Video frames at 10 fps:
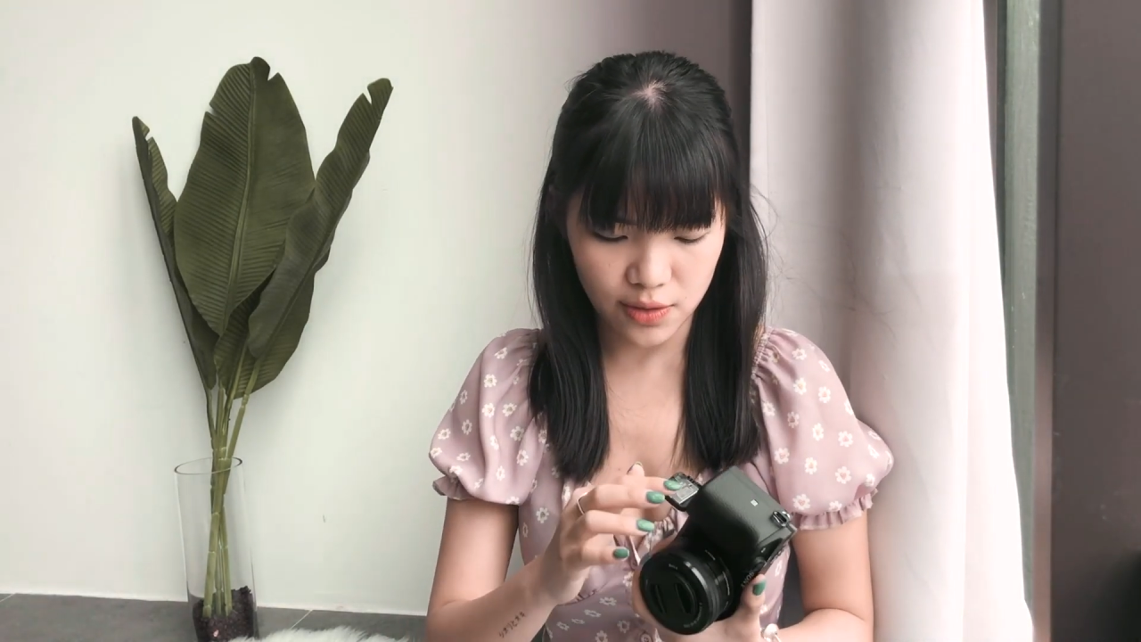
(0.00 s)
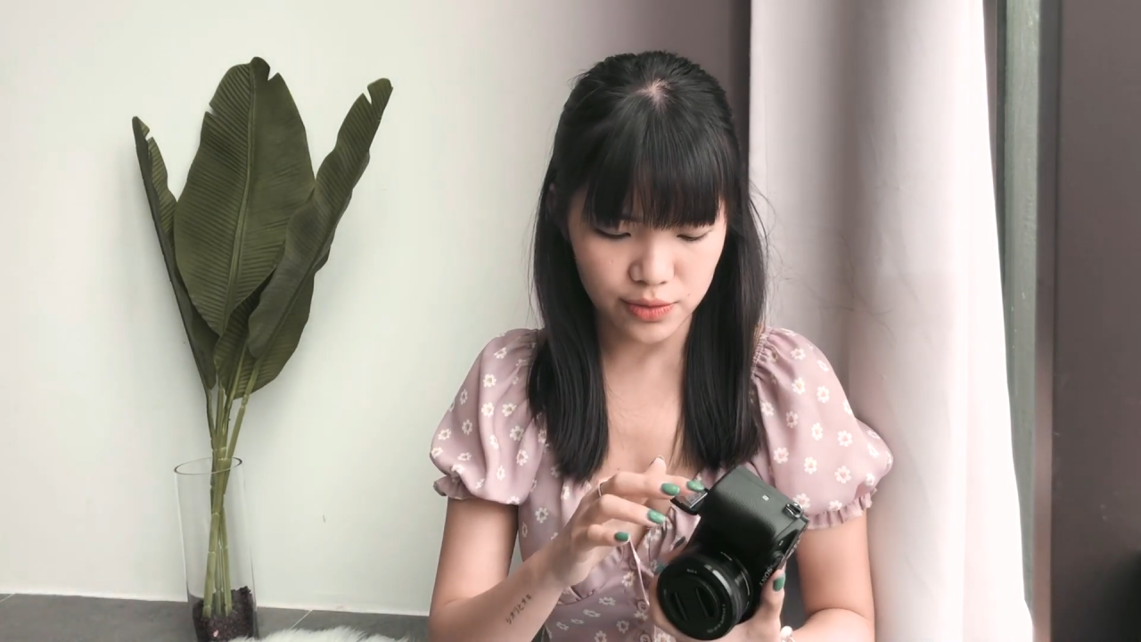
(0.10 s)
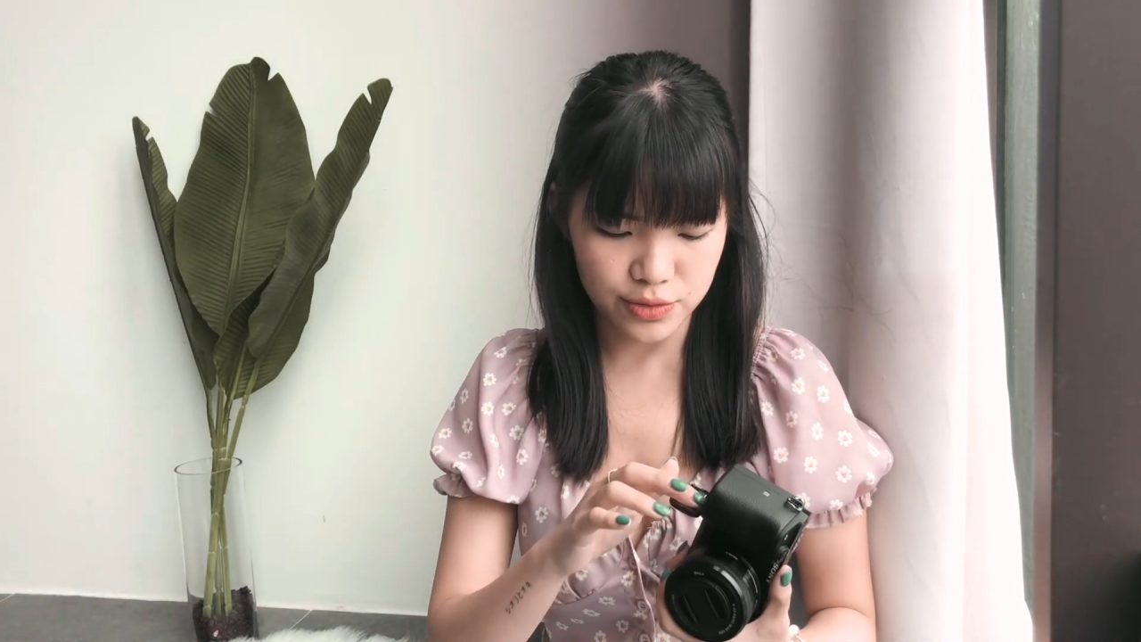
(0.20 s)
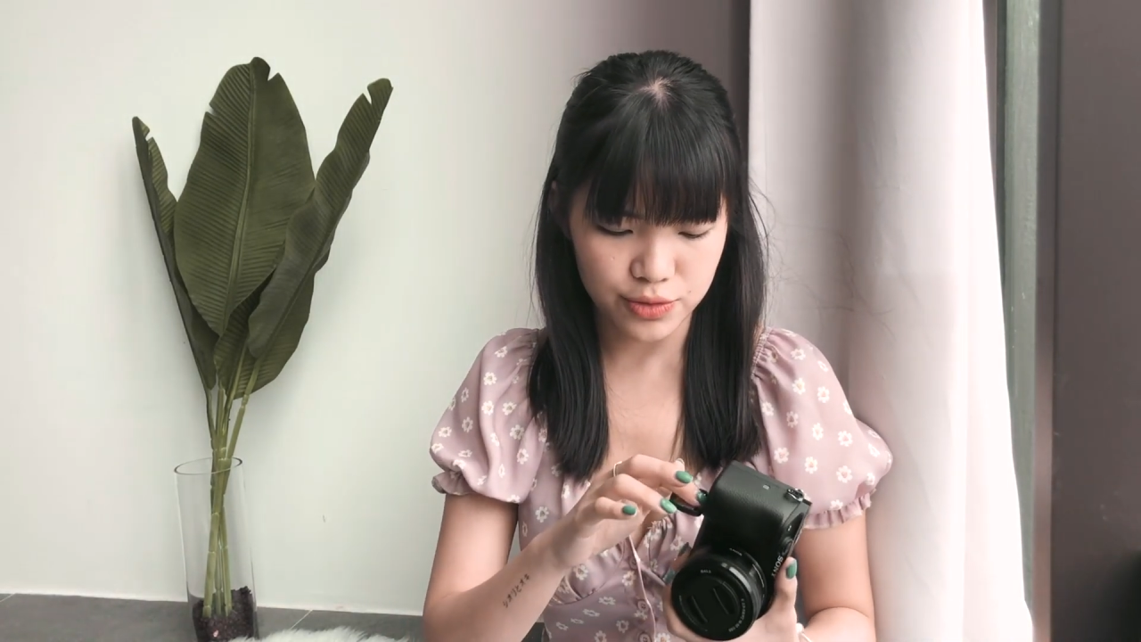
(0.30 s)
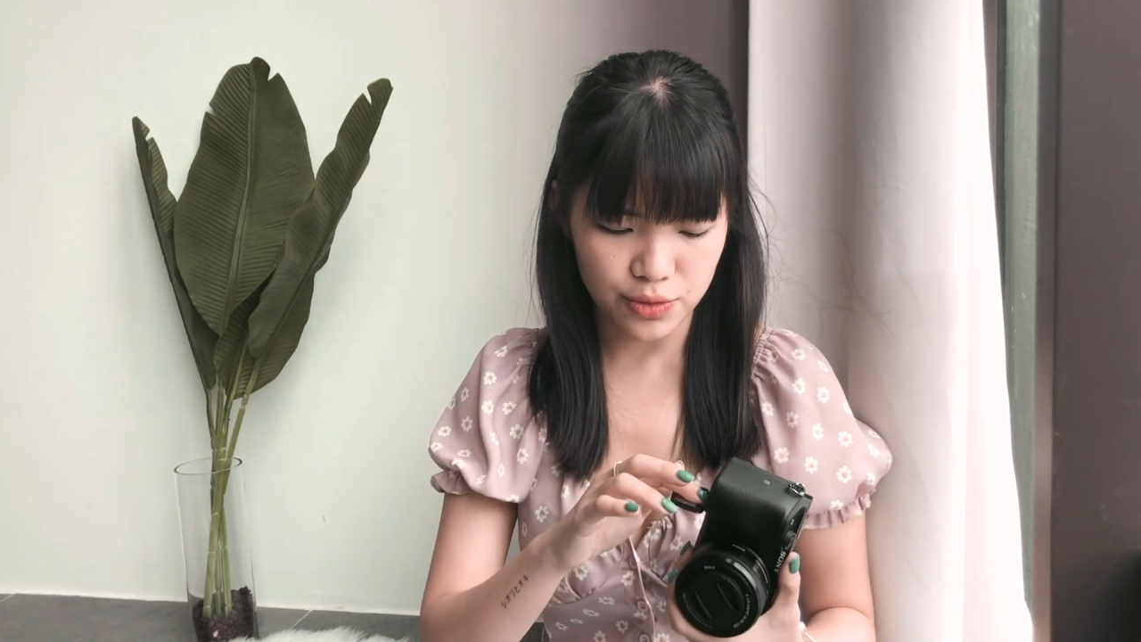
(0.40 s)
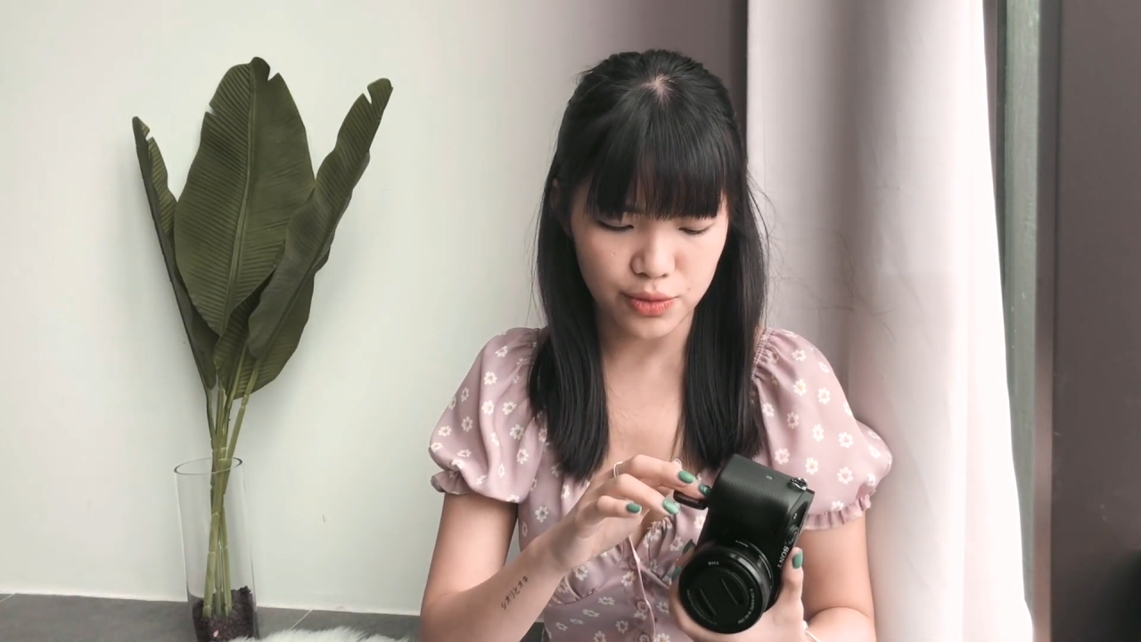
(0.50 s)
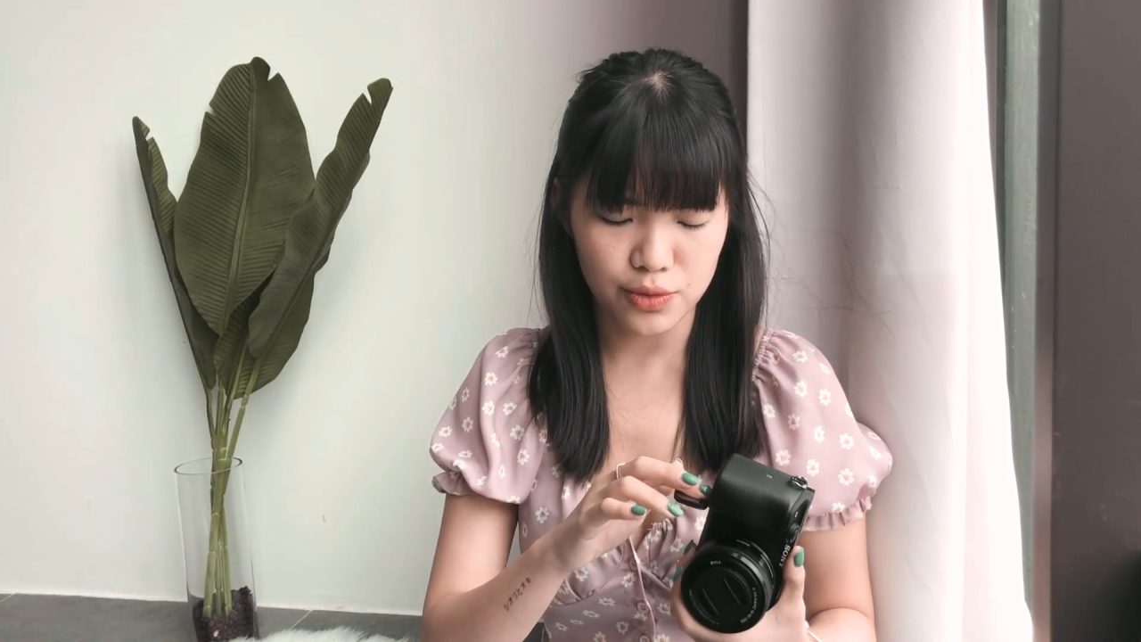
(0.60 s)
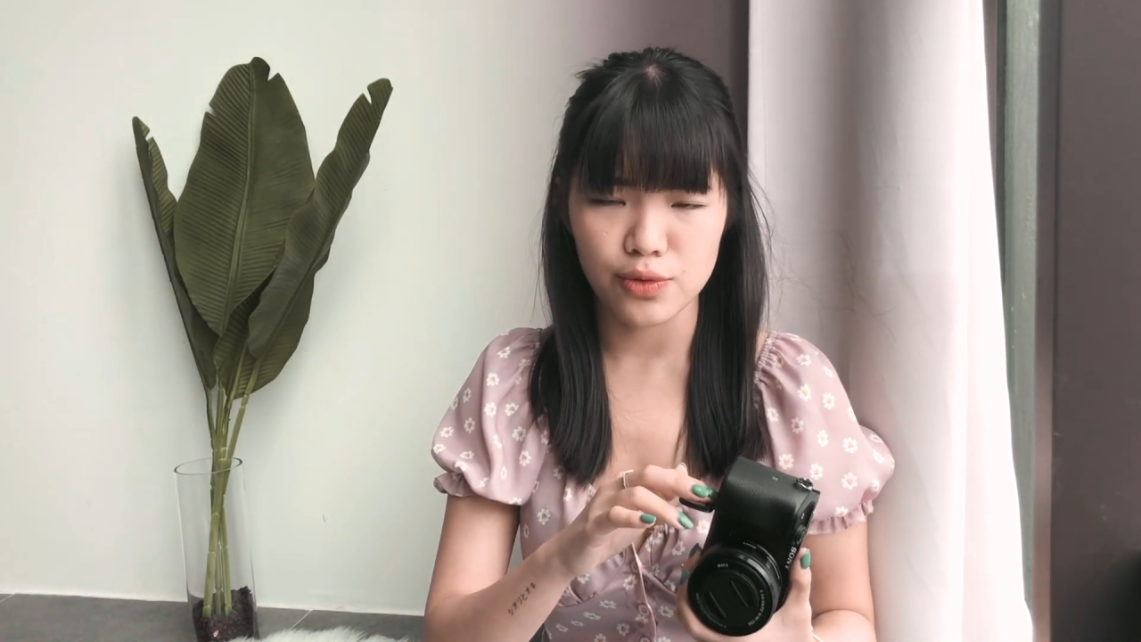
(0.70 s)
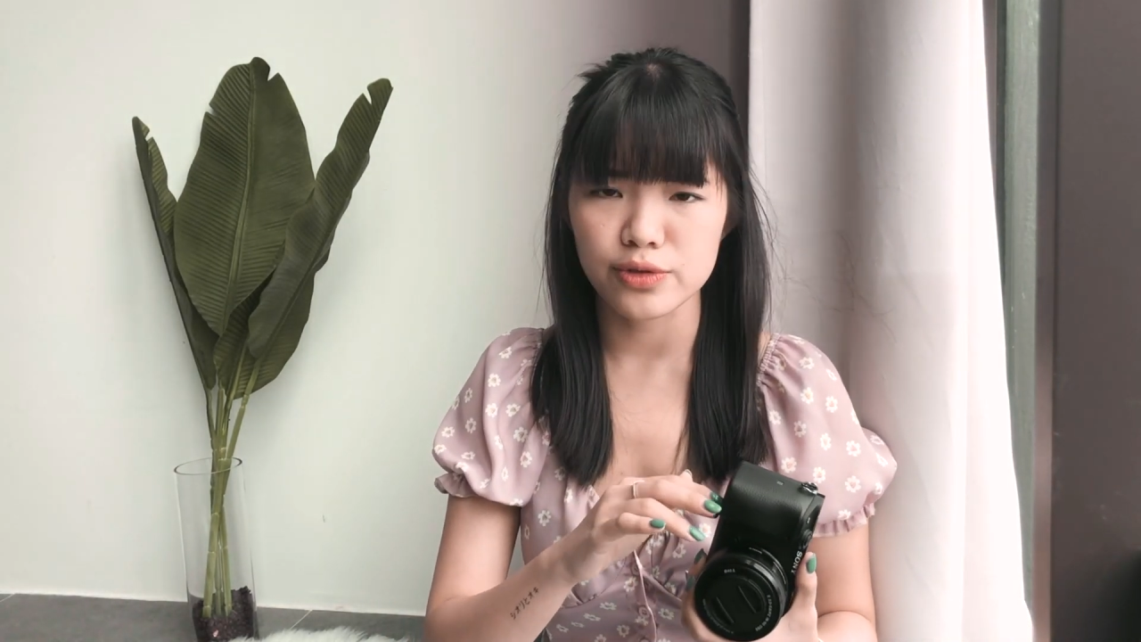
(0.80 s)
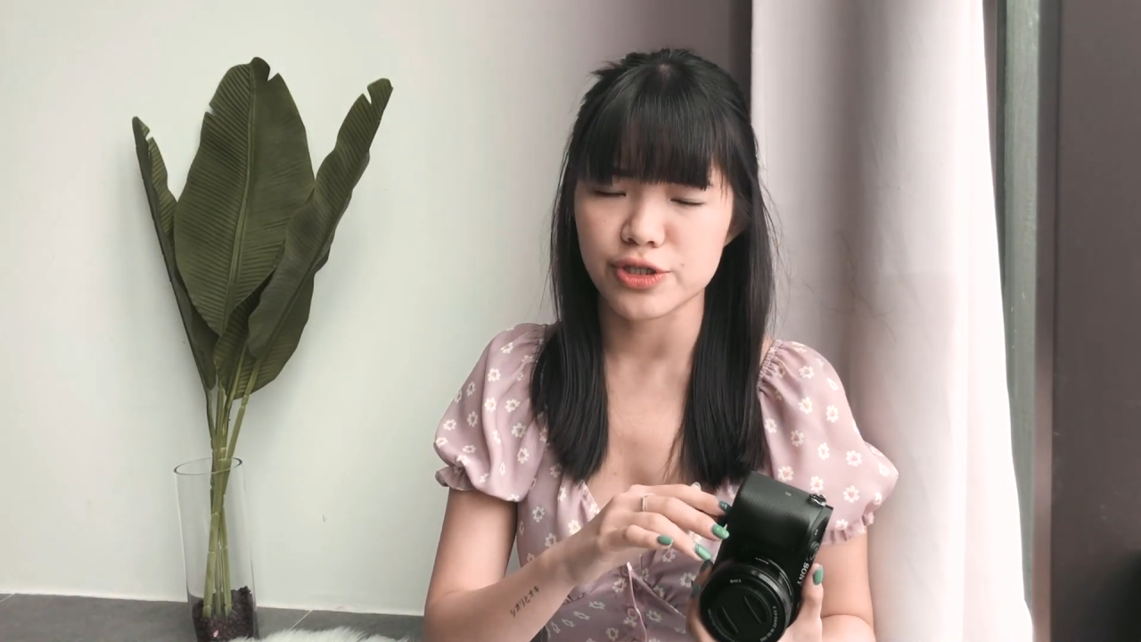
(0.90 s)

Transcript: also